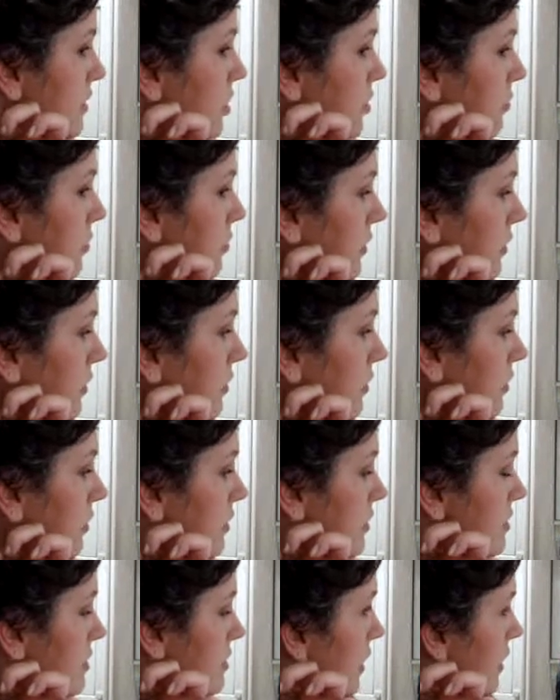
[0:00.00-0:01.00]
So you
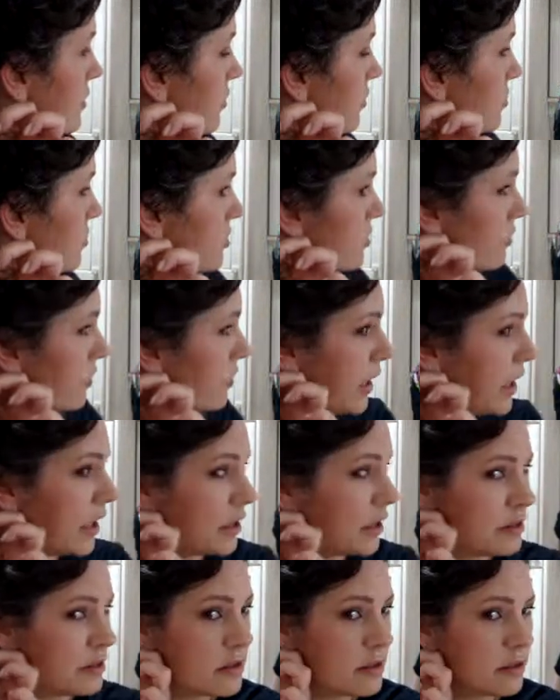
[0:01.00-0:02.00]
pull the center
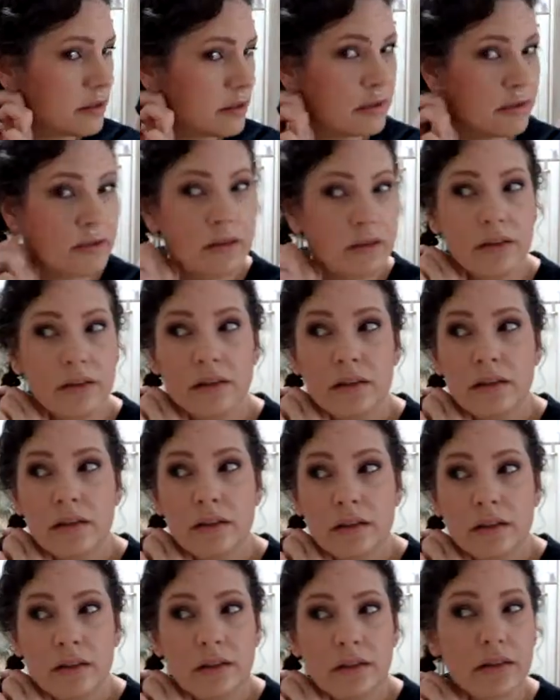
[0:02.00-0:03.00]
strand
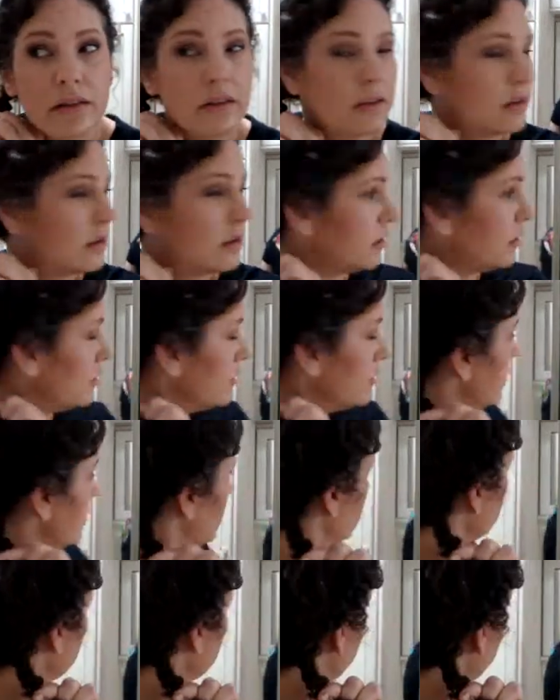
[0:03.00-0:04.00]

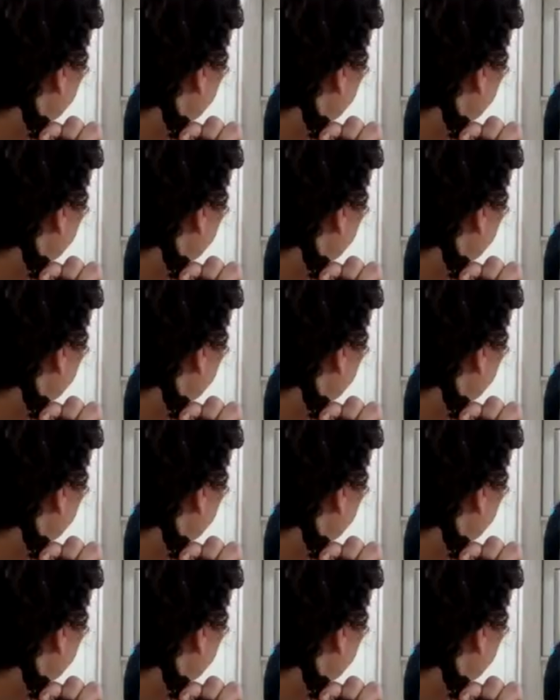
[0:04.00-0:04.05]
until the